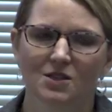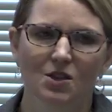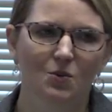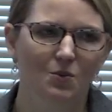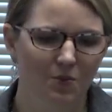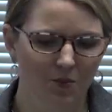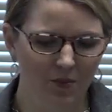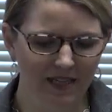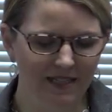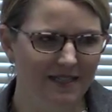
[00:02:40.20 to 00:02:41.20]
So
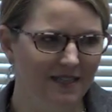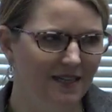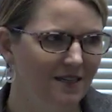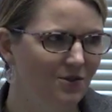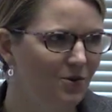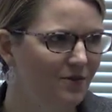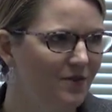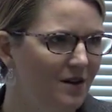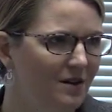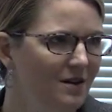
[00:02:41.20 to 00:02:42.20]
we see sort of
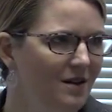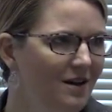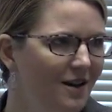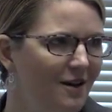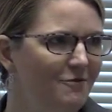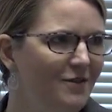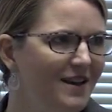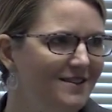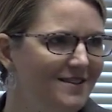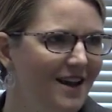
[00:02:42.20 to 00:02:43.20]
a, a
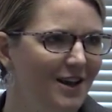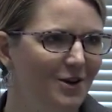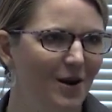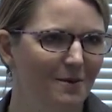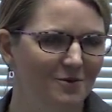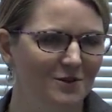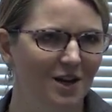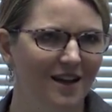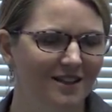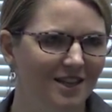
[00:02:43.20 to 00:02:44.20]
Venn diagram of
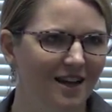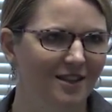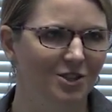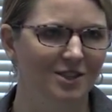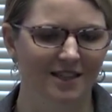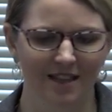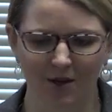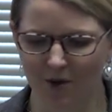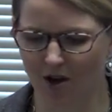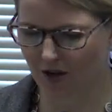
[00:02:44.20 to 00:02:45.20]
challenges. I
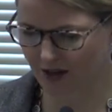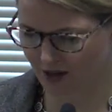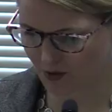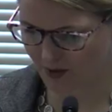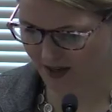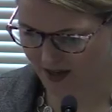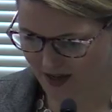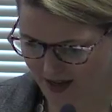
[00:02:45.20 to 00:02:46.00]
think we all can agree